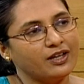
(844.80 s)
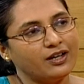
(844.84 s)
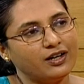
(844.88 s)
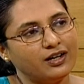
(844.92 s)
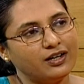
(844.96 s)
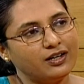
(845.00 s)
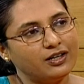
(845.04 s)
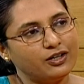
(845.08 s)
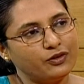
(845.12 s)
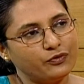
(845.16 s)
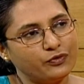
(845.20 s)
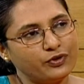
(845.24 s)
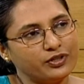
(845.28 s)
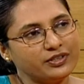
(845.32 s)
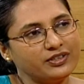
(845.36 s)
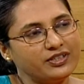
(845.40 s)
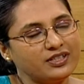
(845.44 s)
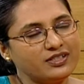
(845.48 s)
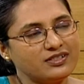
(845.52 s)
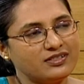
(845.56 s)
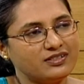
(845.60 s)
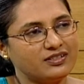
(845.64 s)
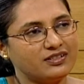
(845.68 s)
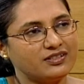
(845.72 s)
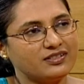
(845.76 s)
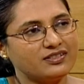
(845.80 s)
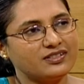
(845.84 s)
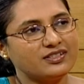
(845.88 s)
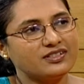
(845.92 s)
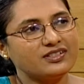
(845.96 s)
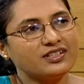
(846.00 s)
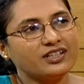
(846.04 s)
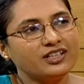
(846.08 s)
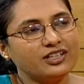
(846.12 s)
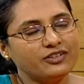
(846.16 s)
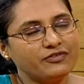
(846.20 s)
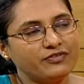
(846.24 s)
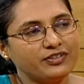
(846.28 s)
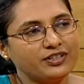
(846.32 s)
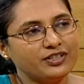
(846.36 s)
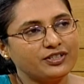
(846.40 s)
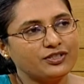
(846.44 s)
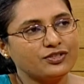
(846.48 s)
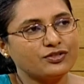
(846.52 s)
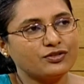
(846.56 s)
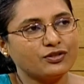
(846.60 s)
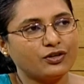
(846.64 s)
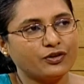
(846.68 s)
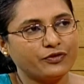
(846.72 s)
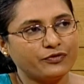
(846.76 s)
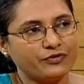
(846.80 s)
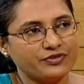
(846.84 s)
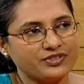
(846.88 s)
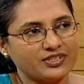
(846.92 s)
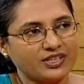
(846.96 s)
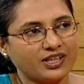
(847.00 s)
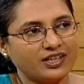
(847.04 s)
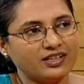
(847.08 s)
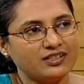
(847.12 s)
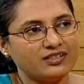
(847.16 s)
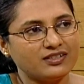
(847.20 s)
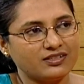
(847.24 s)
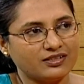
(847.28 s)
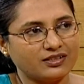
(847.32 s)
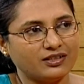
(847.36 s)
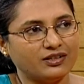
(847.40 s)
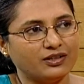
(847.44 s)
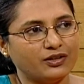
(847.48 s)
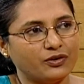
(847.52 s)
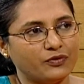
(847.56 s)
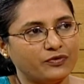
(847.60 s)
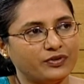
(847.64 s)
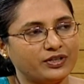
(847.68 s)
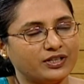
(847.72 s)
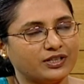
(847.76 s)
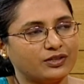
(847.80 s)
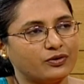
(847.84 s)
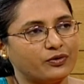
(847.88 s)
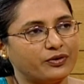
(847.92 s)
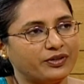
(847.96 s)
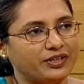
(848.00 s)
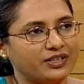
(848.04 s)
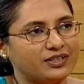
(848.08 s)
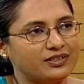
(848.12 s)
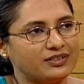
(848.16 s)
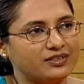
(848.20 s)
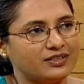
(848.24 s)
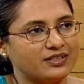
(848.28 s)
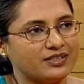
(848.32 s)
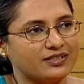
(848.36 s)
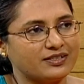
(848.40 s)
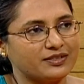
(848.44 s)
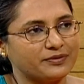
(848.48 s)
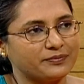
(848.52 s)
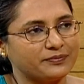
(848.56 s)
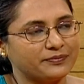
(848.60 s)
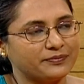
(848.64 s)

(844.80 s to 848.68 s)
What then, sir, is the significance of Said's work, Orientalism?